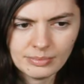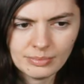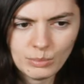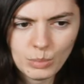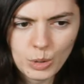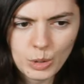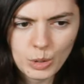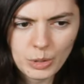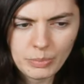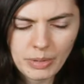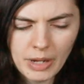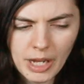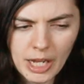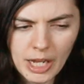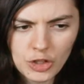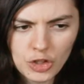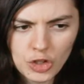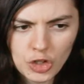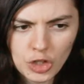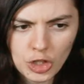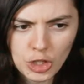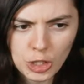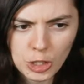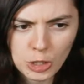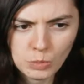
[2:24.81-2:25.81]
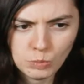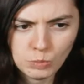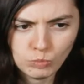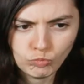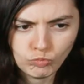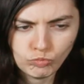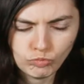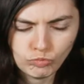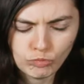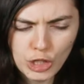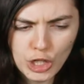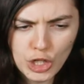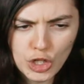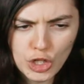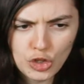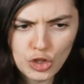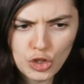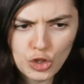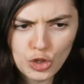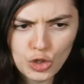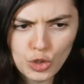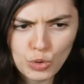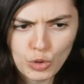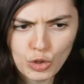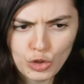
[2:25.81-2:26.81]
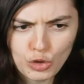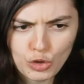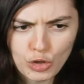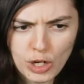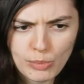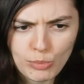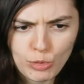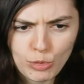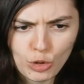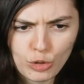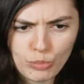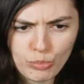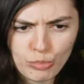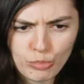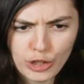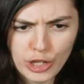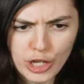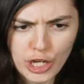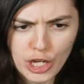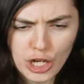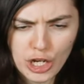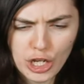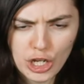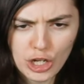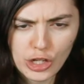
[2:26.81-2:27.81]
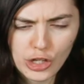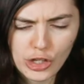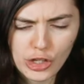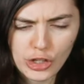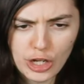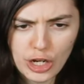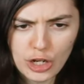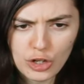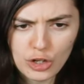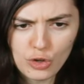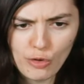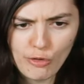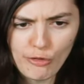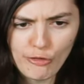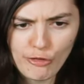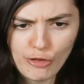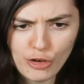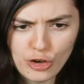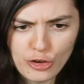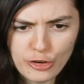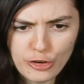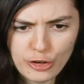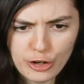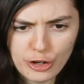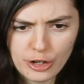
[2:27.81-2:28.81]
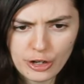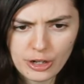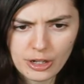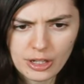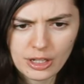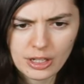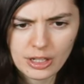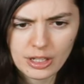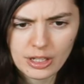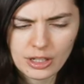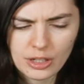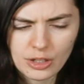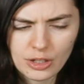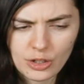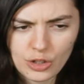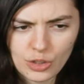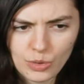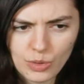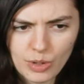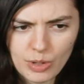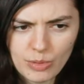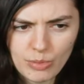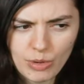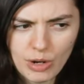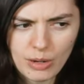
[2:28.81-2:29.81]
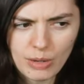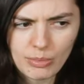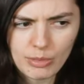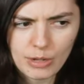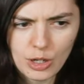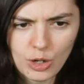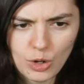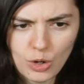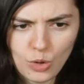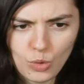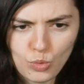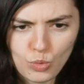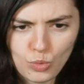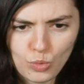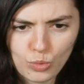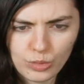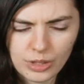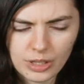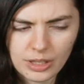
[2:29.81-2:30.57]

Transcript: Poor Batcher. He's used to a tropical planet and he's got no fur. So he's probably cold.